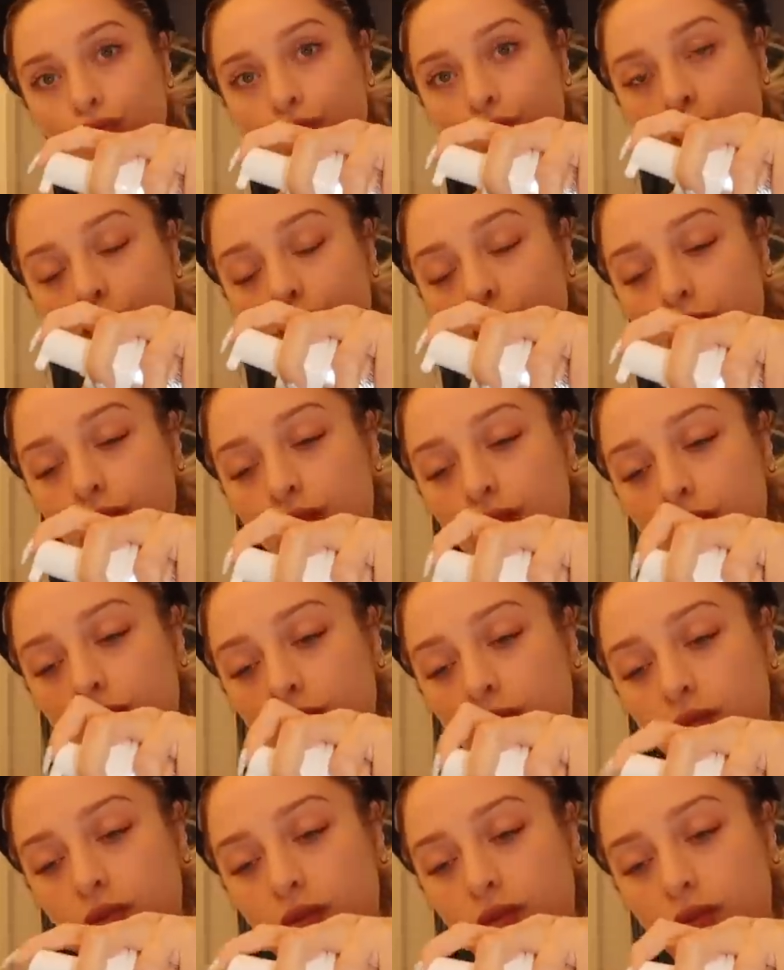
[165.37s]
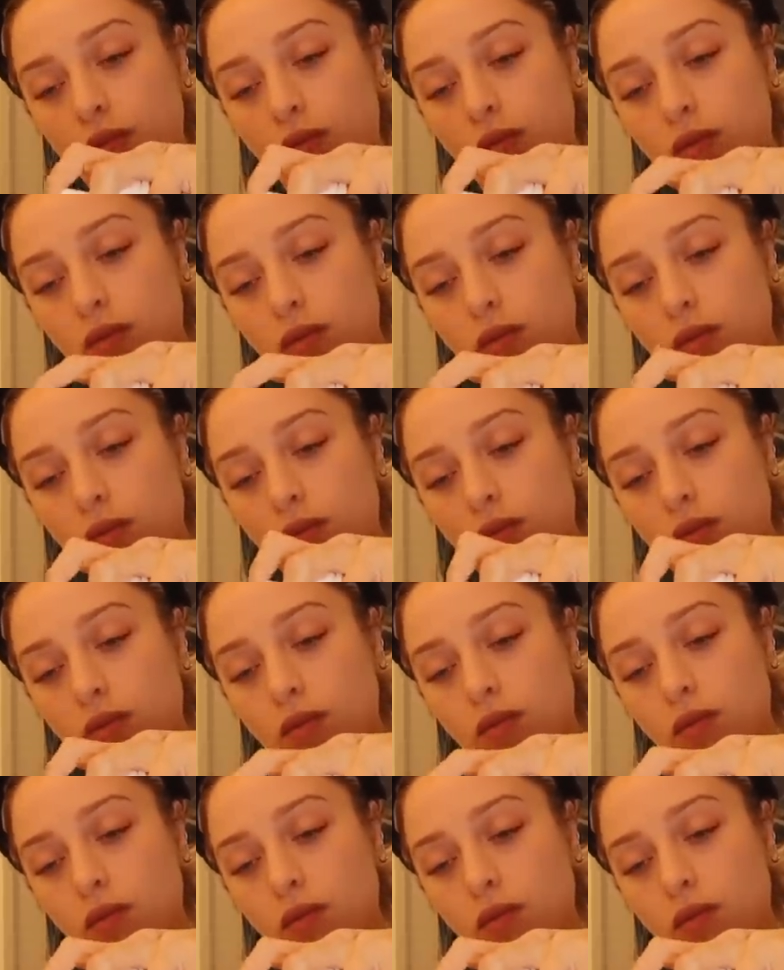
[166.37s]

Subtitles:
[no speech]